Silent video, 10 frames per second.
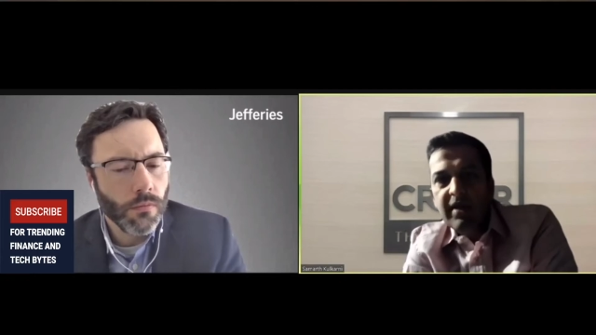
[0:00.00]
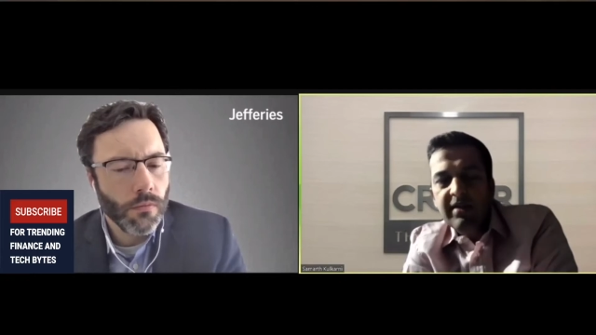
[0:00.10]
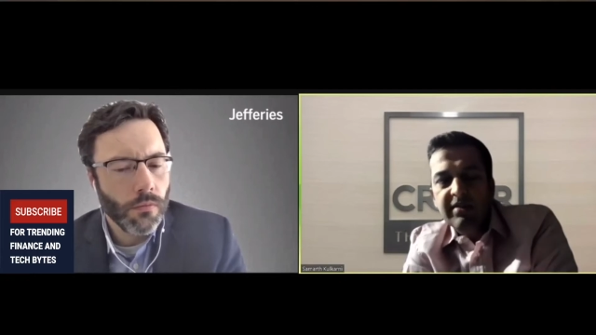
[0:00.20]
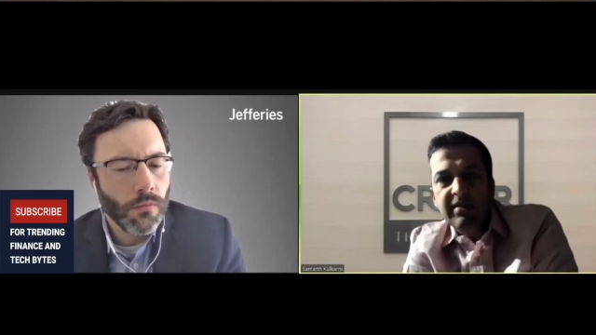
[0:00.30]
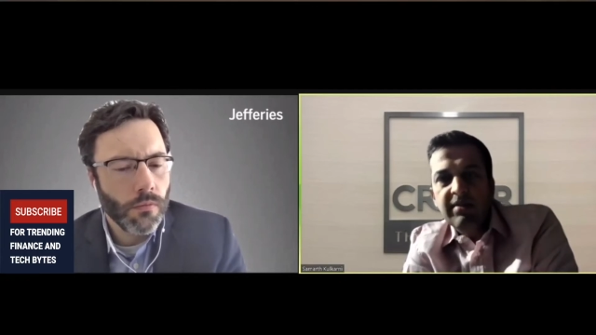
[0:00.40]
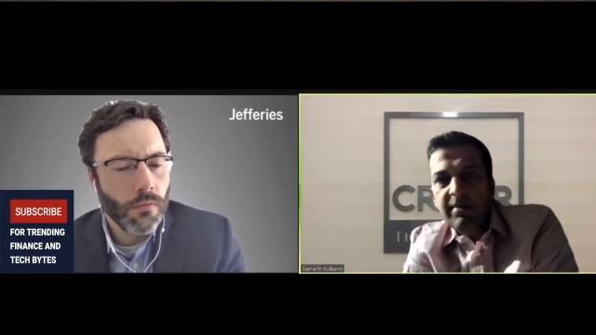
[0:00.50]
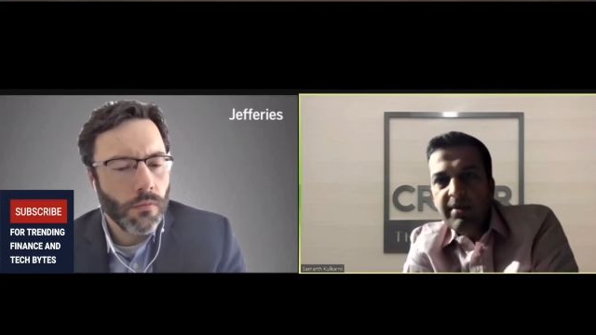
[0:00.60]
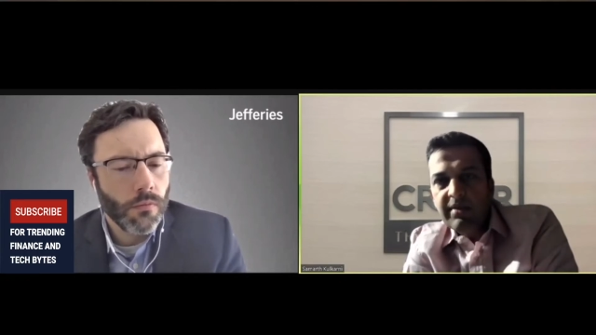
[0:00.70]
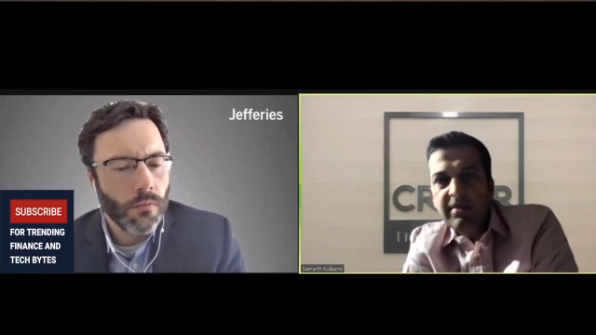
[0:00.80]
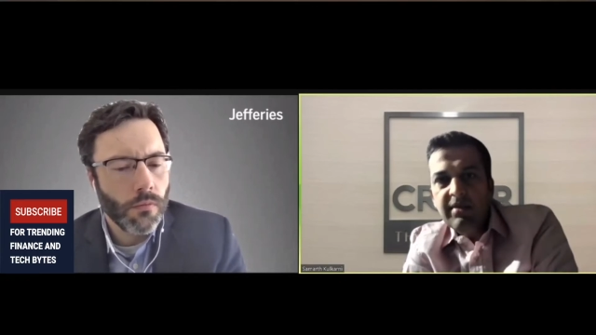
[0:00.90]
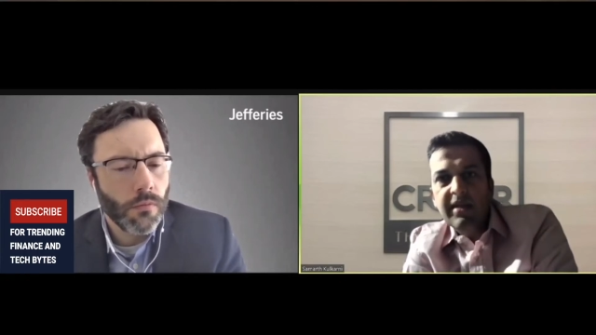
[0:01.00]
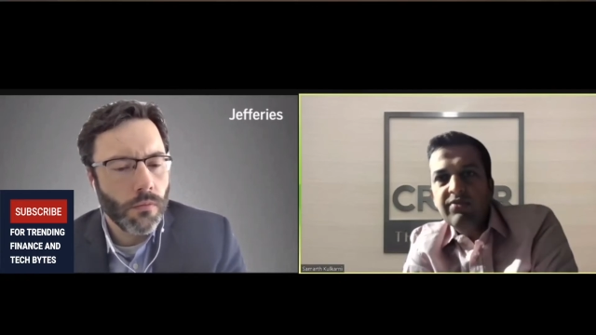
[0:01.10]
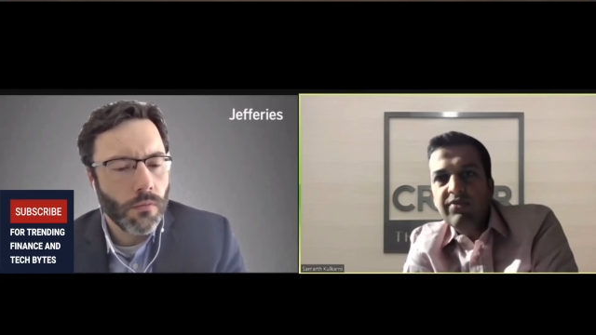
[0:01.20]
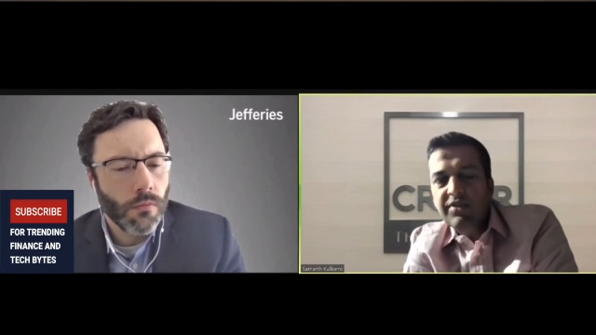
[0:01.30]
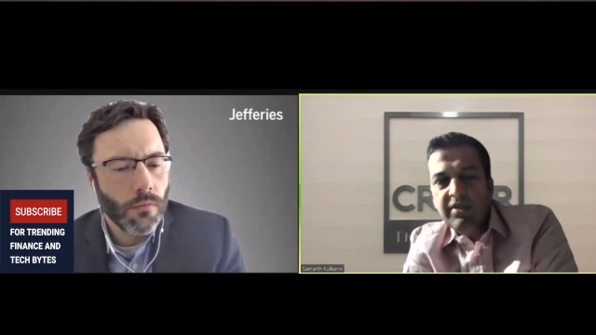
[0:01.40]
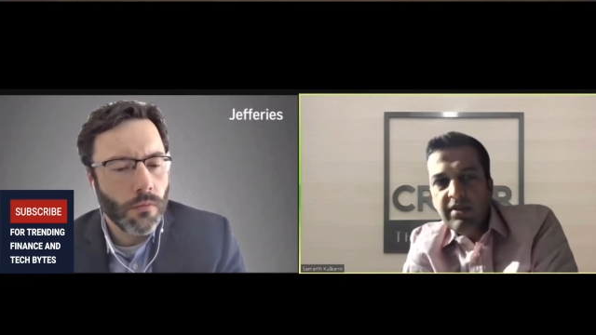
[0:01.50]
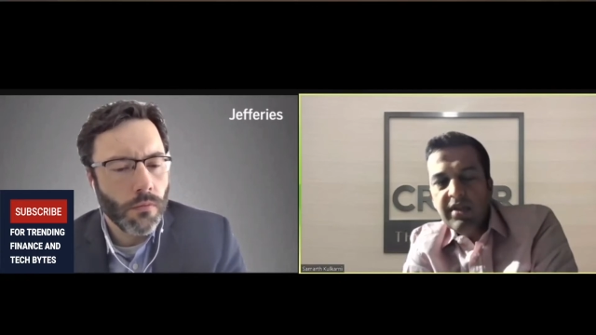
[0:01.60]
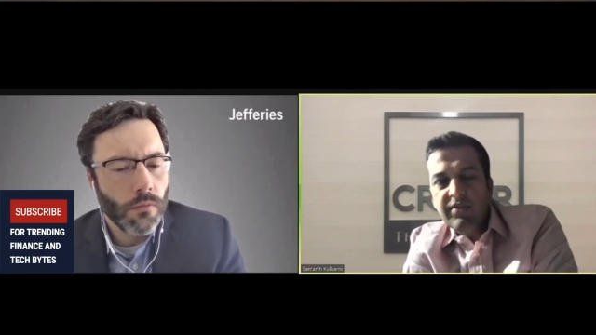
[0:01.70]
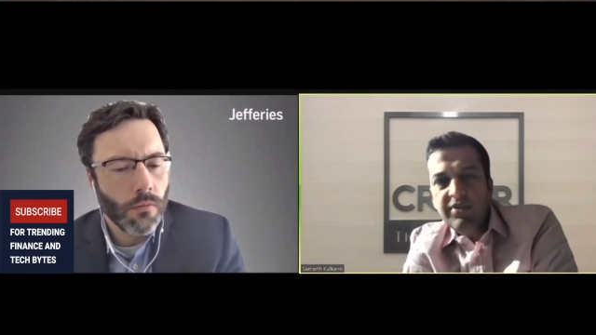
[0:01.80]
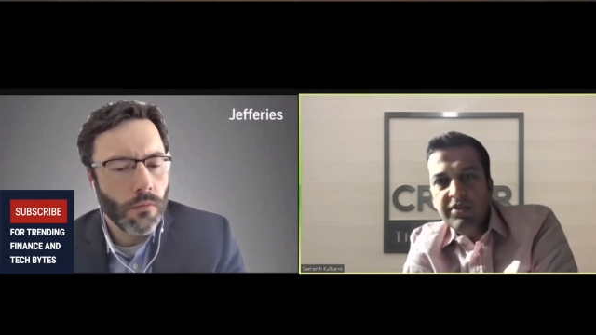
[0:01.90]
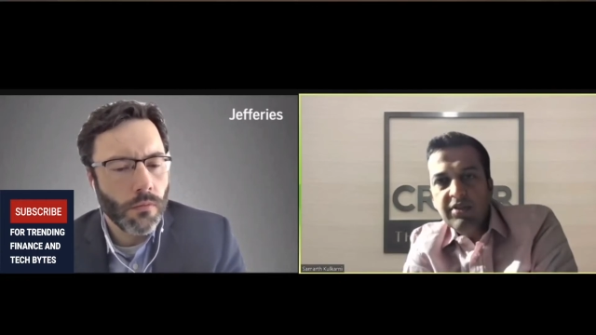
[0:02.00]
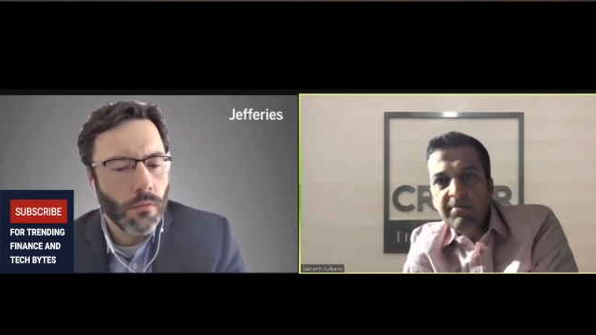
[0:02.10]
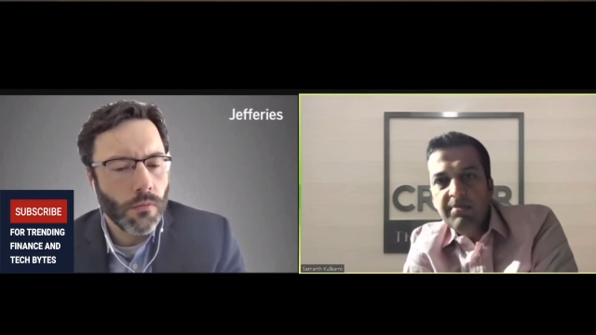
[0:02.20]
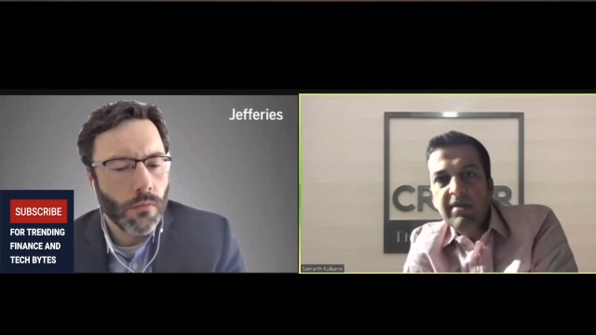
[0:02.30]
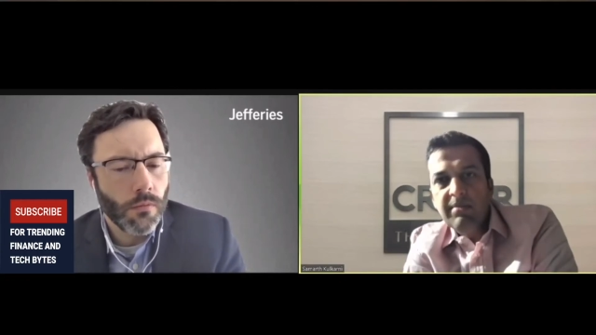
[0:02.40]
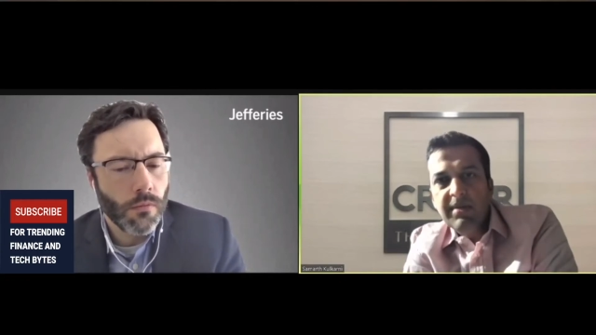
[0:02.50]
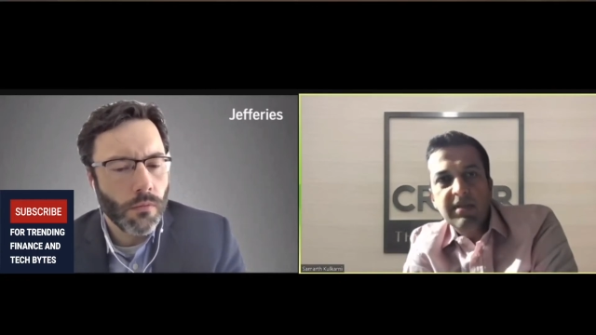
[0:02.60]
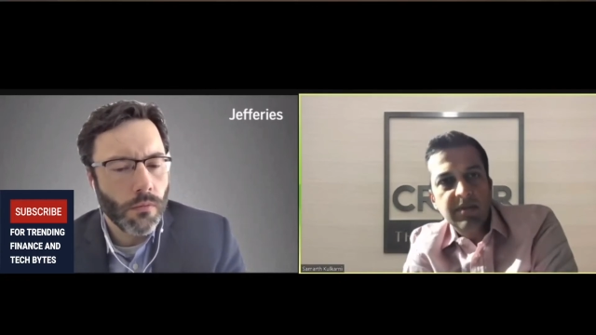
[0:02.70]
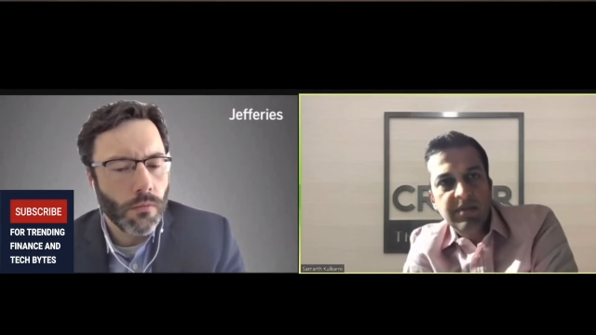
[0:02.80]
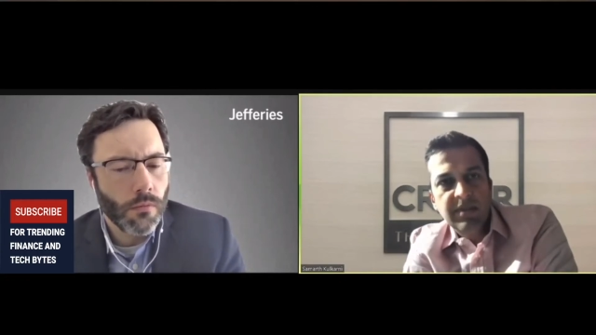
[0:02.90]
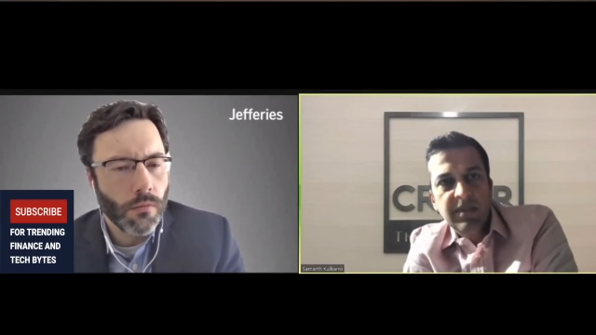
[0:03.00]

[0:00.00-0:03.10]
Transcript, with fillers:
Speaker 1: edits, and I bet the next version and the next version are going to be better and better.